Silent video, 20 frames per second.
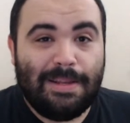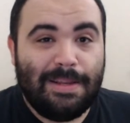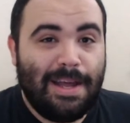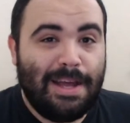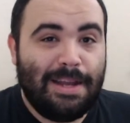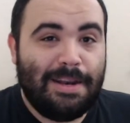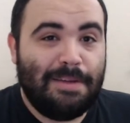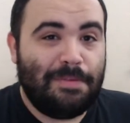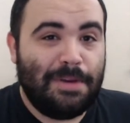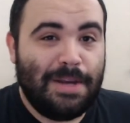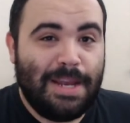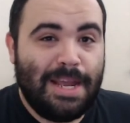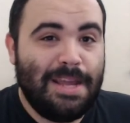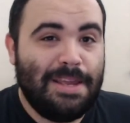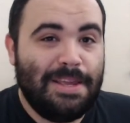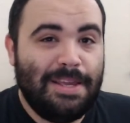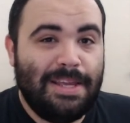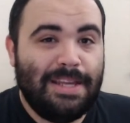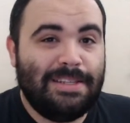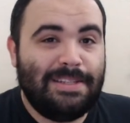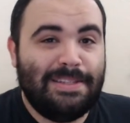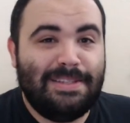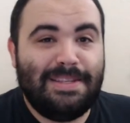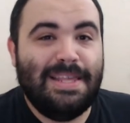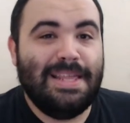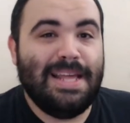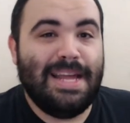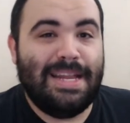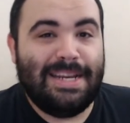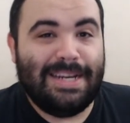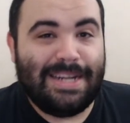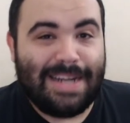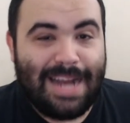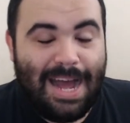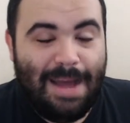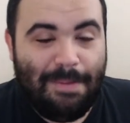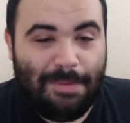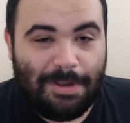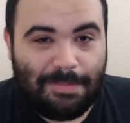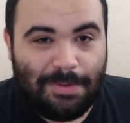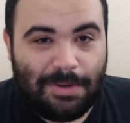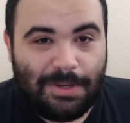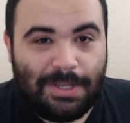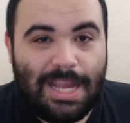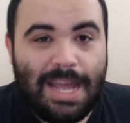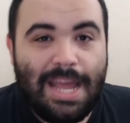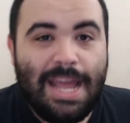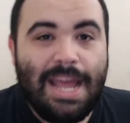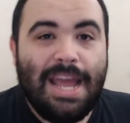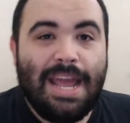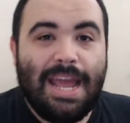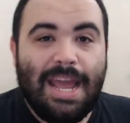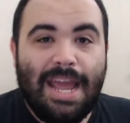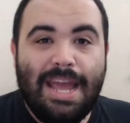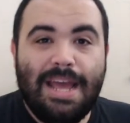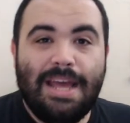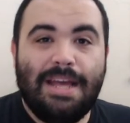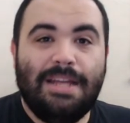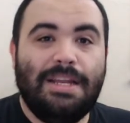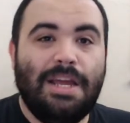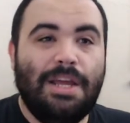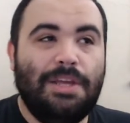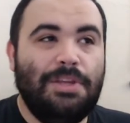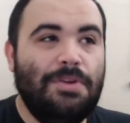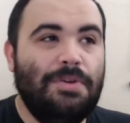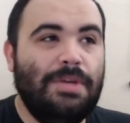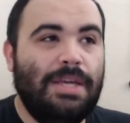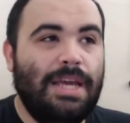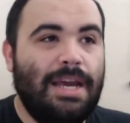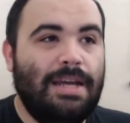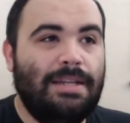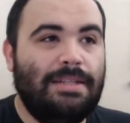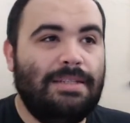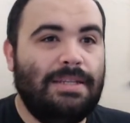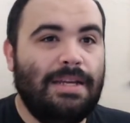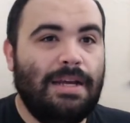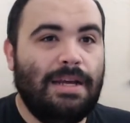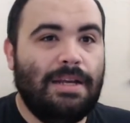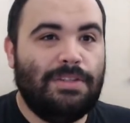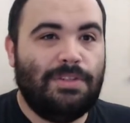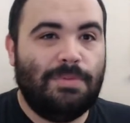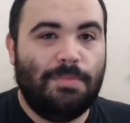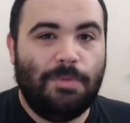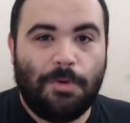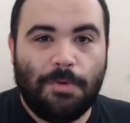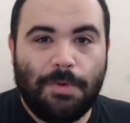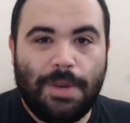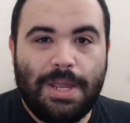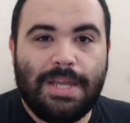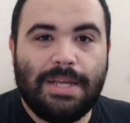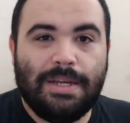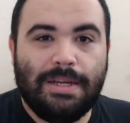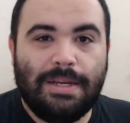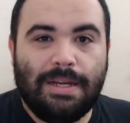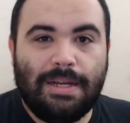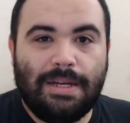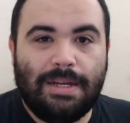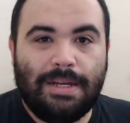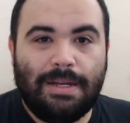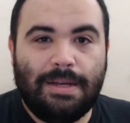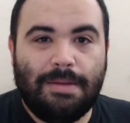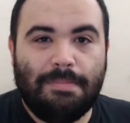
Not every day you get to see that in a comic book. And you get uh, some Greek uh,